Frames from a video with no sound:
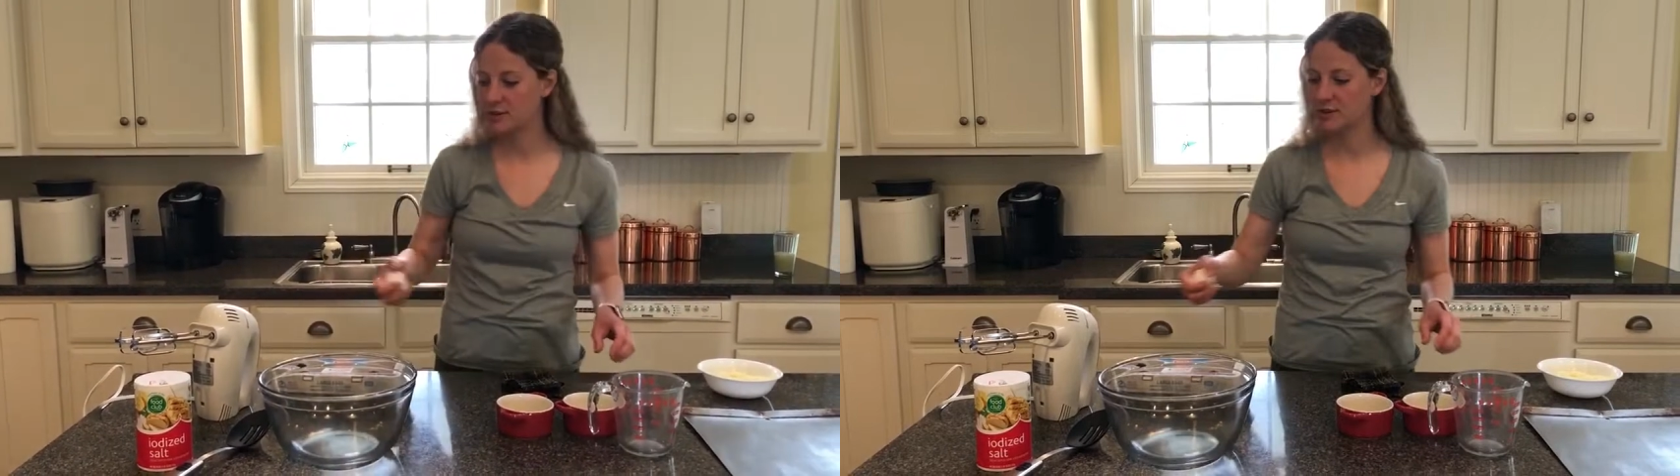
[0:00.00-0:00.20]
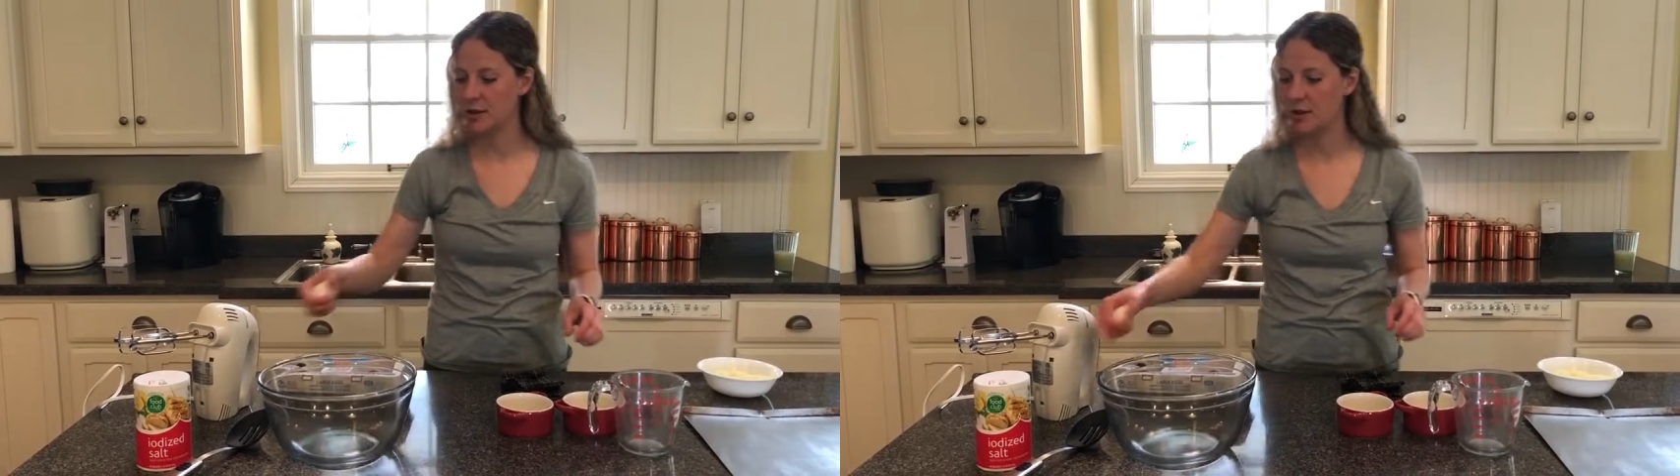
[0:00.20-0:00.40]

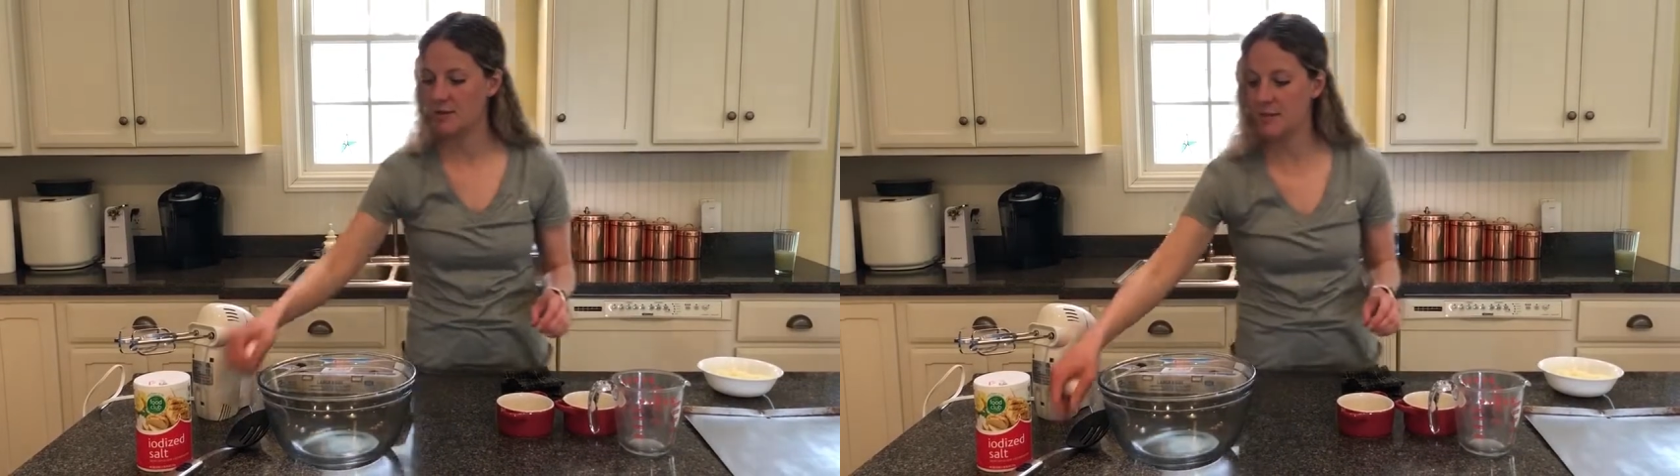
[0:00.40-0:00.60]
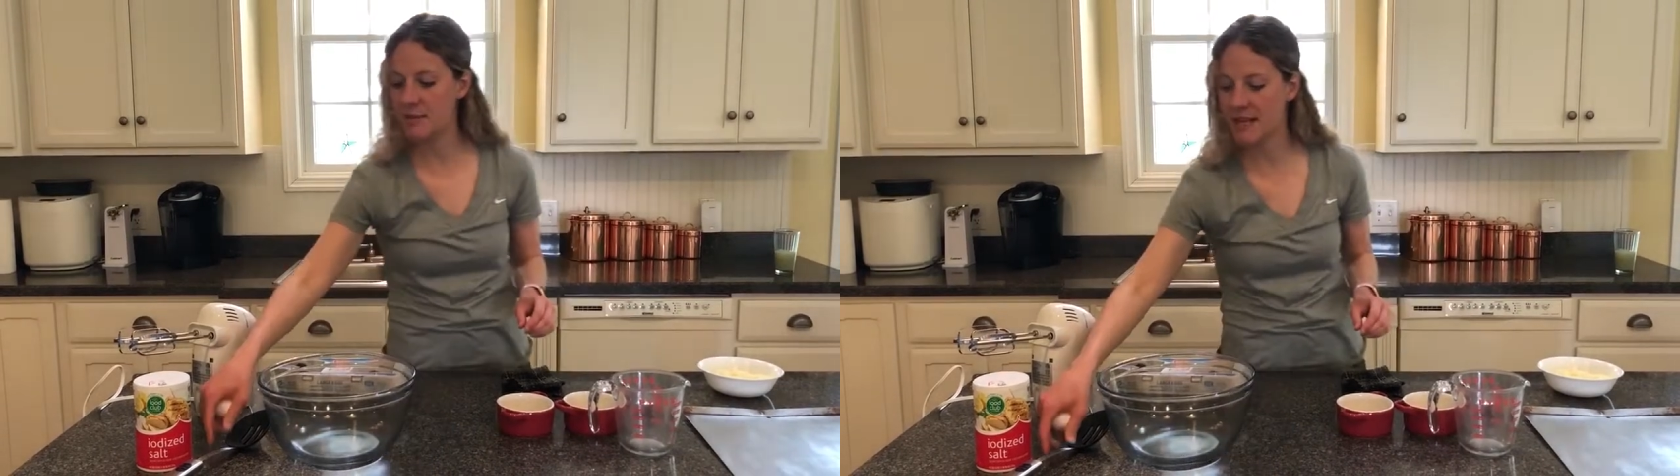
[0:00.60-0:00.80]
So
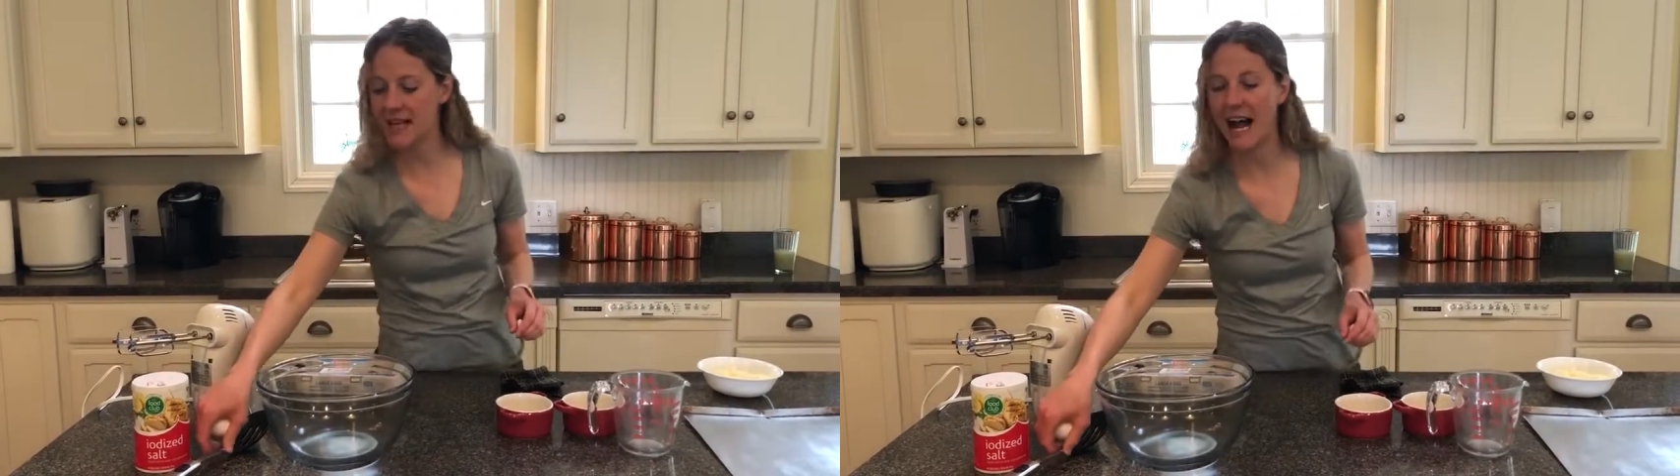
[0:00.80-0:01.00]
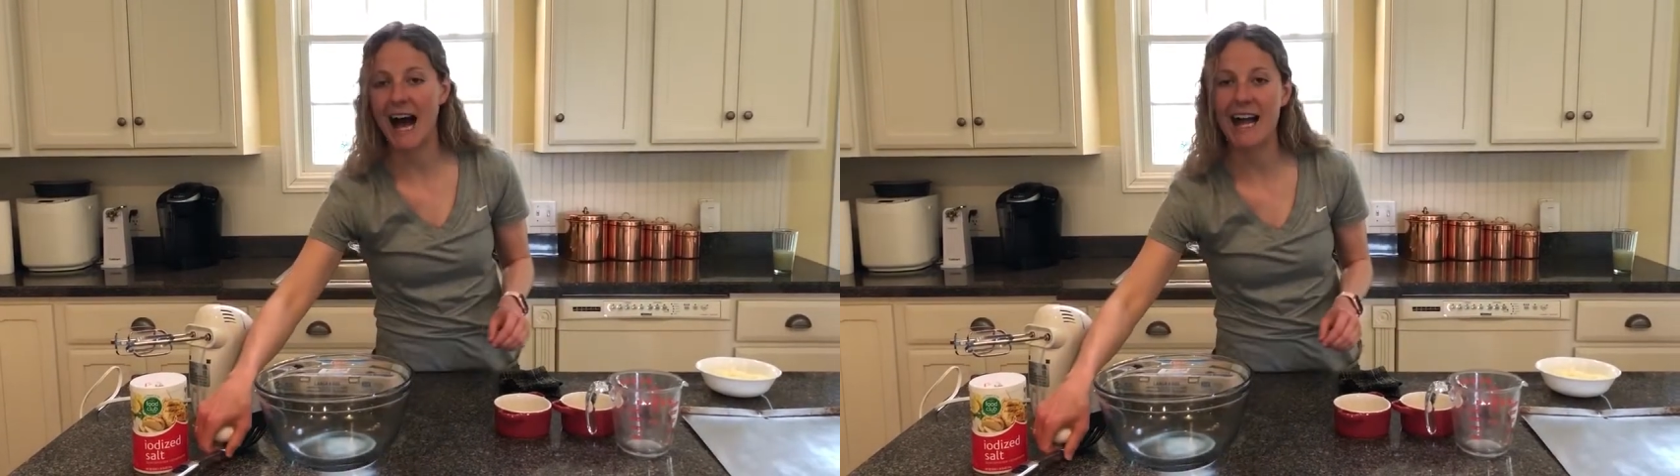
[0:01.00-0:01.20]
something
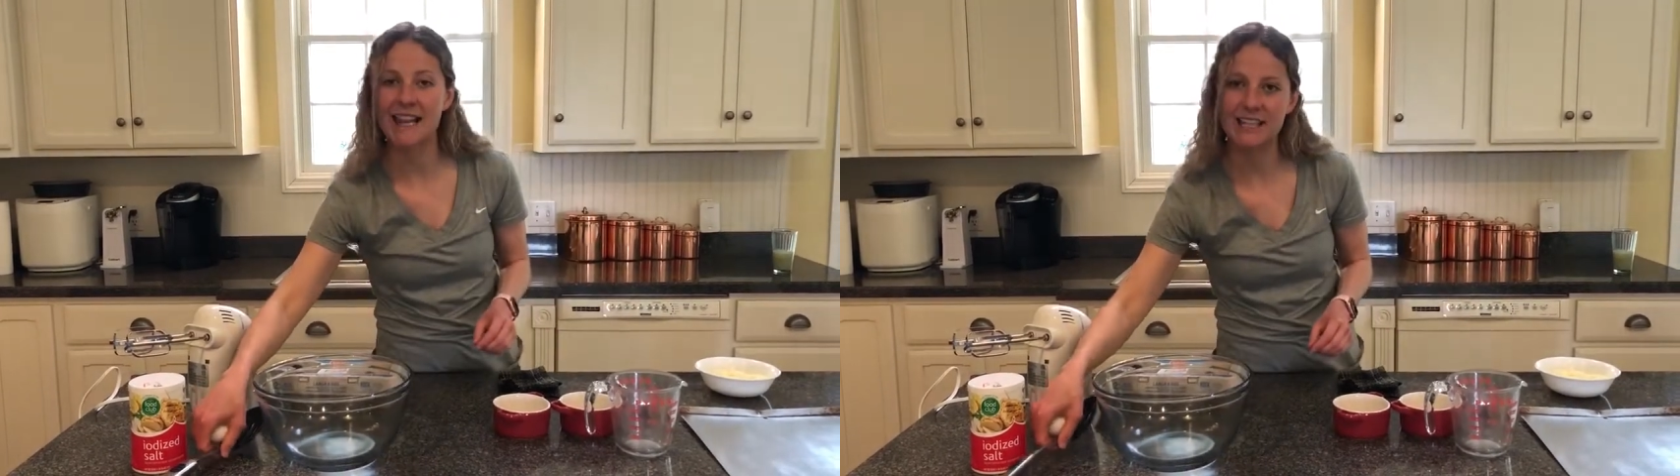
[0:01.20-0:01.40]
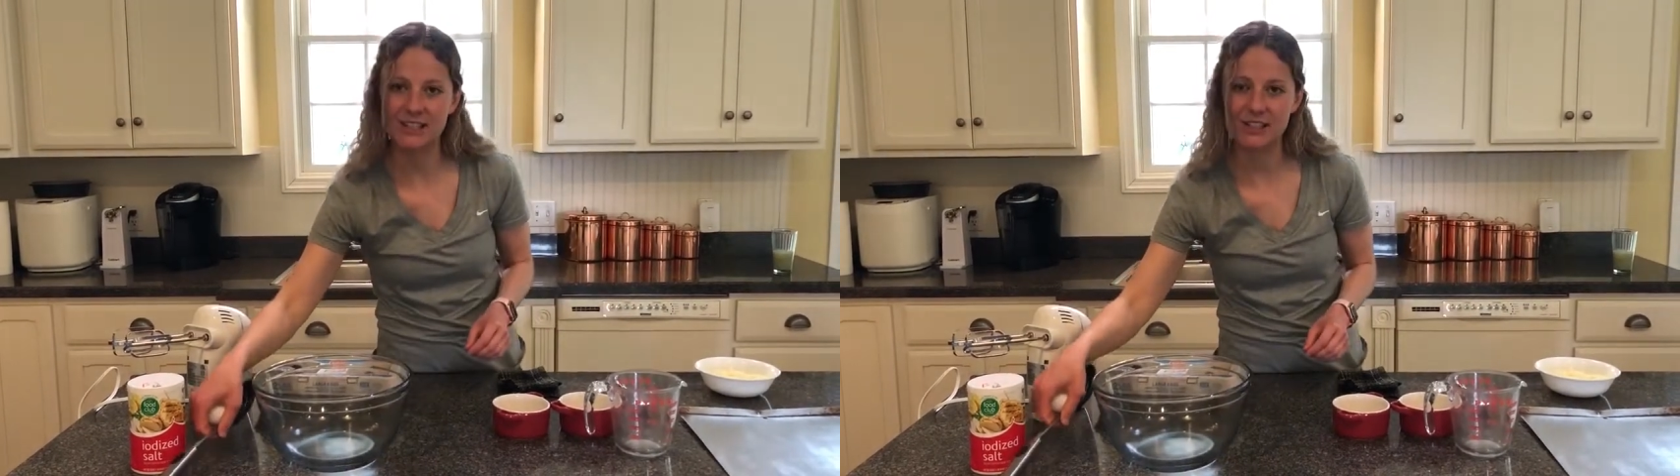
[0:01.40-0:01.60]
that I
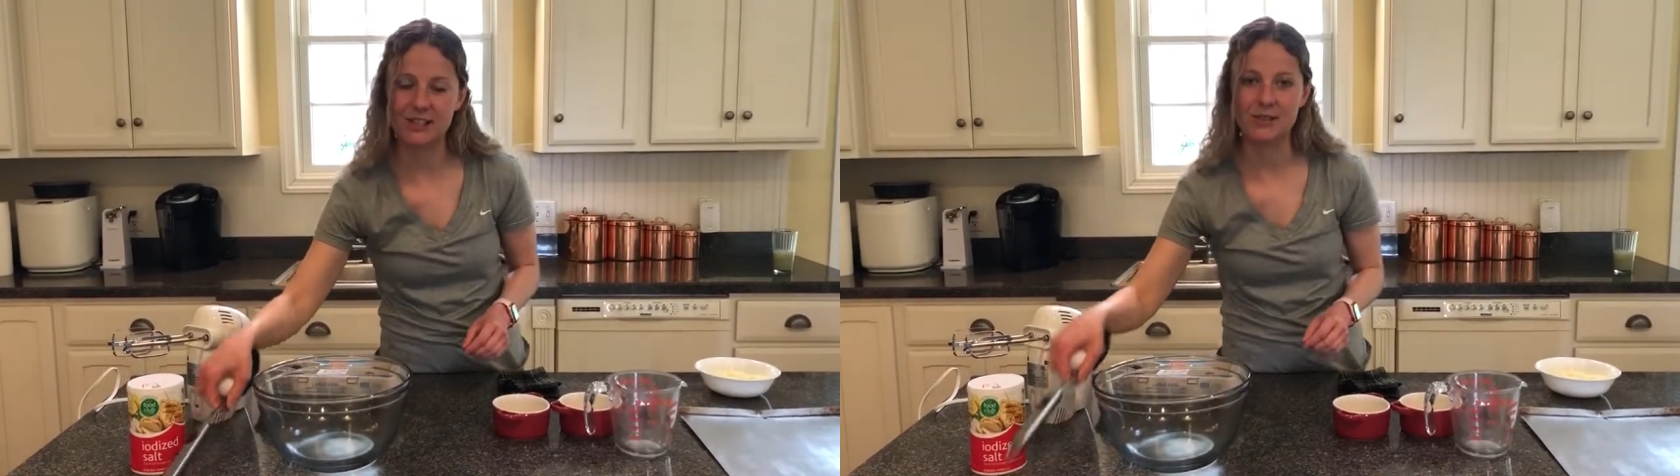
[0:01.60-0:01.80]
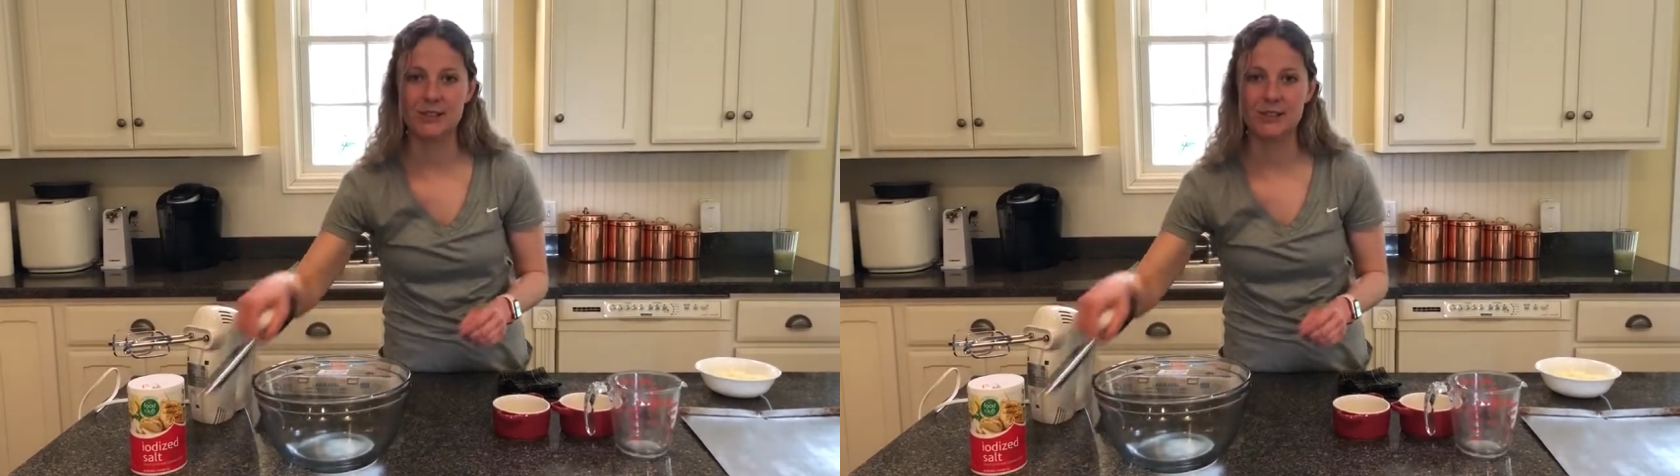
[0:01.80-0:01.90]
like to do